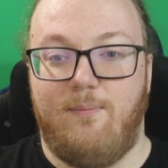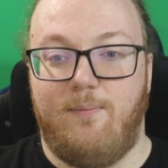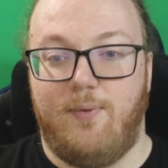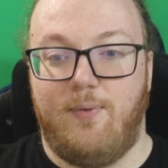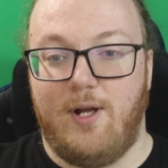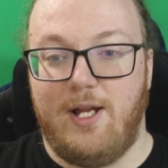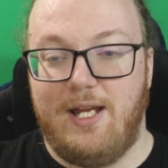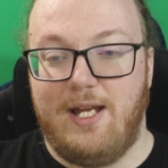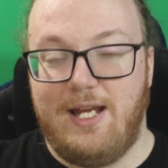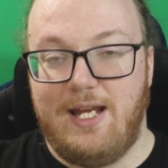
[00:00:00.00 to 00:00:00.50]

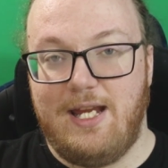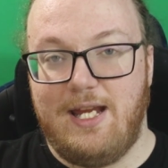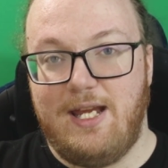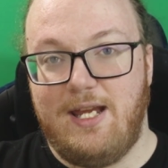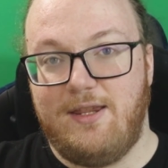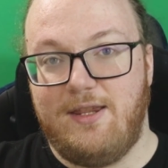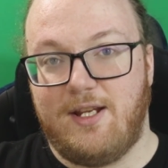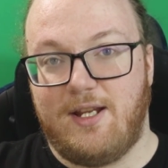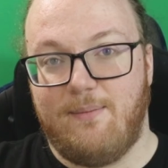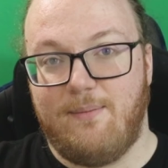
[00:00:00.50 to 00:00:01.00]
but
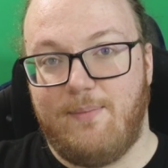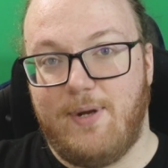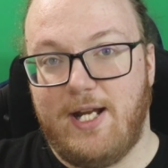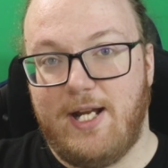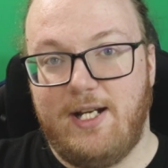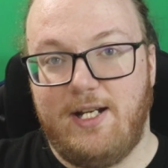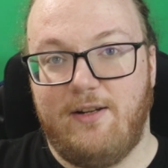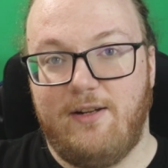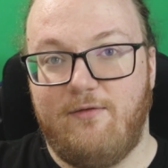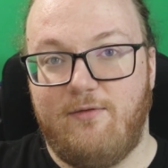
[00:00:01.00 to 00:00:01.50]
the
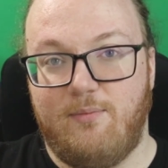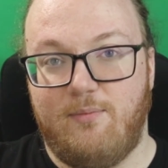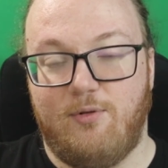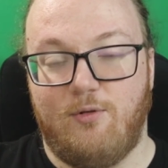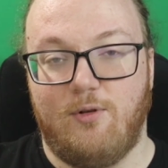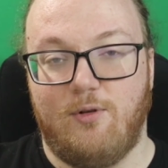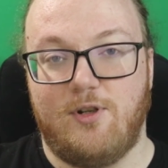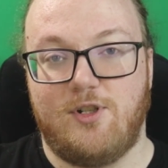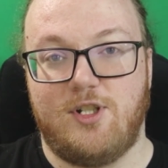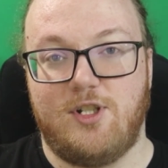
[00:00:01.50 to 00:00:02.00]
competitive
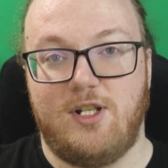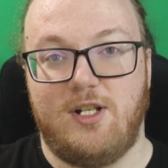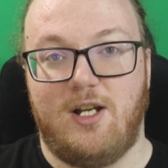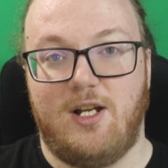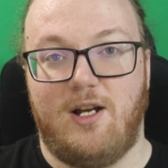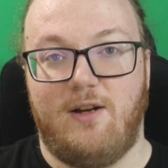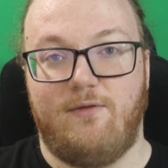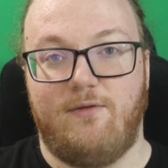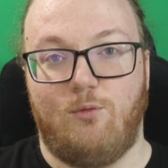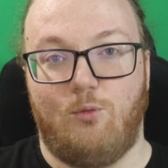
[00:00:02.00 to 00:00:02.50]
portion
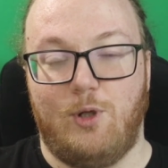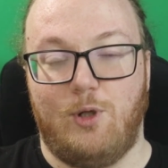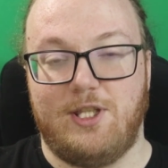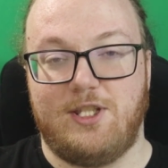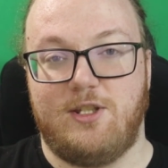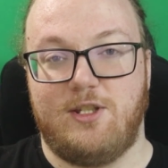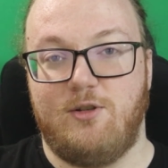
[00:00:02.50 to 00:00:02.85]
of once